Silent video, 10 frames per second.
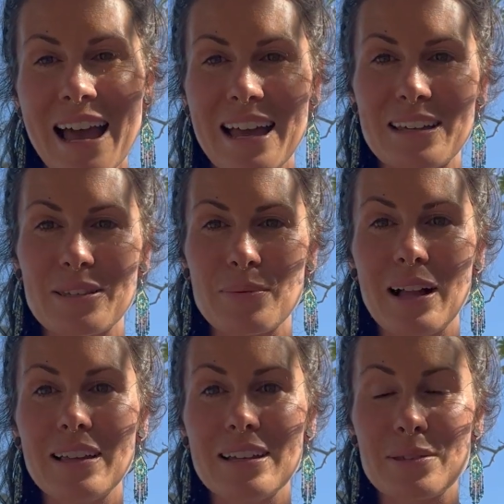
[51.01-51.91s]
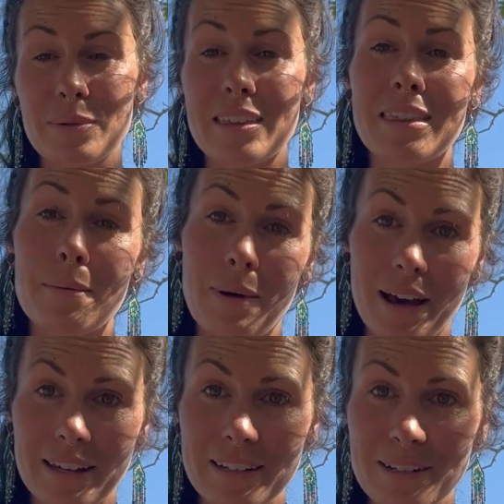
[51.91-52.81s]
as well as within the
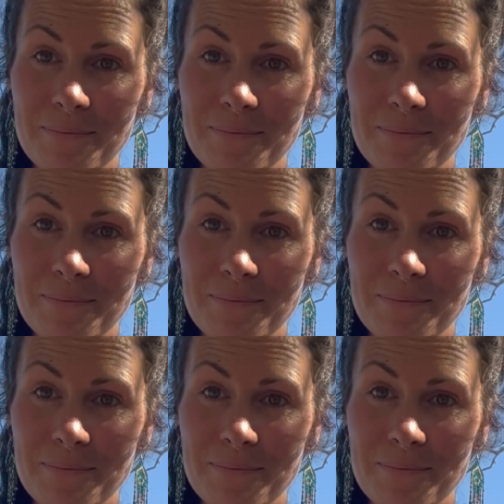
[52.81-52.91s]
mind.